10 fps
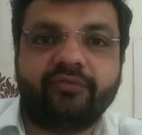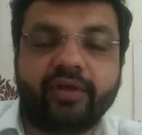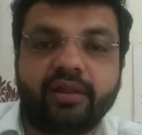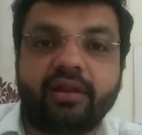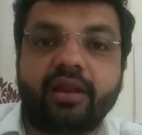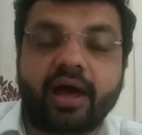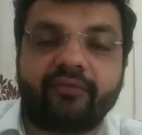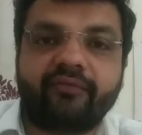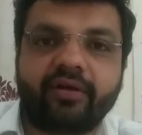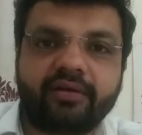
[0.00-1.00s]
will
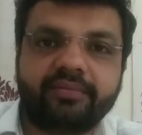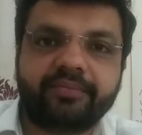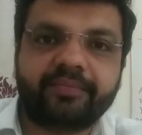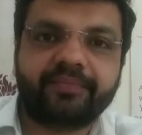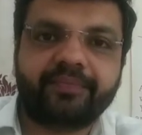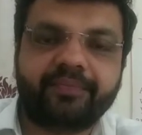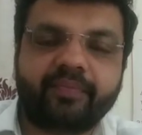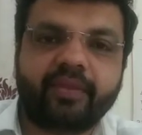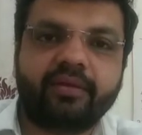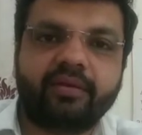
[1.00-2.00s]
laugh.
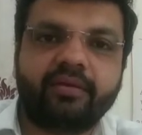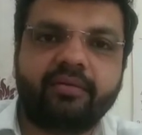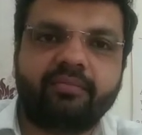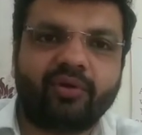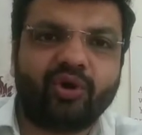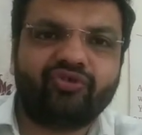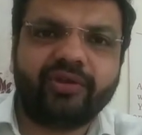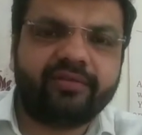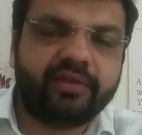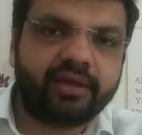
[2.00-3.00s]
Because
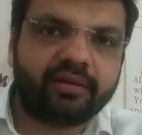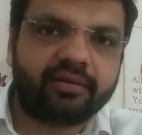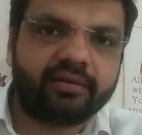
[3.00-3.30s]
she's thin.